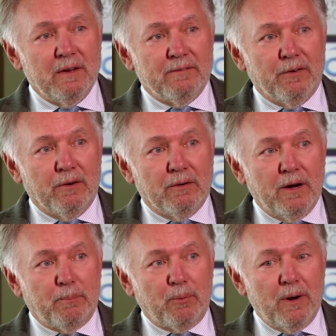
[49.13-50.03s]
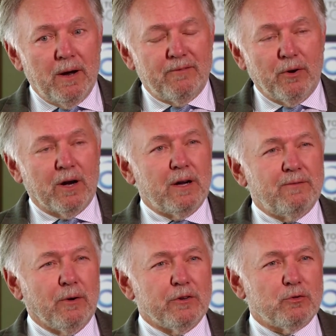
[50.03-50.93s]
for
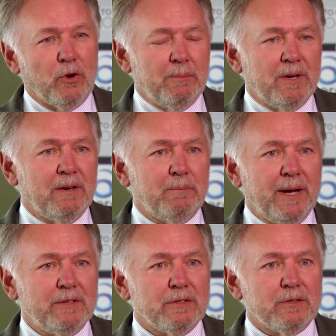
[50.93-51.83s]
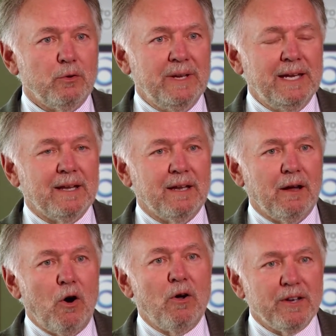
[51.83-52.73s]
a treatment in patients who need an
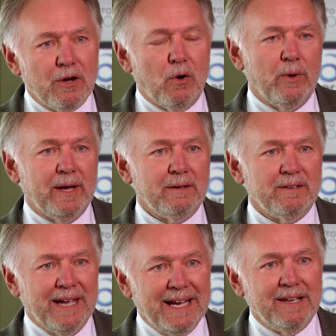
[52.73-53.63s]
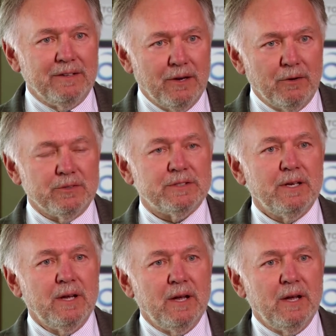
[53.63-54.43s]
ongoing daily dose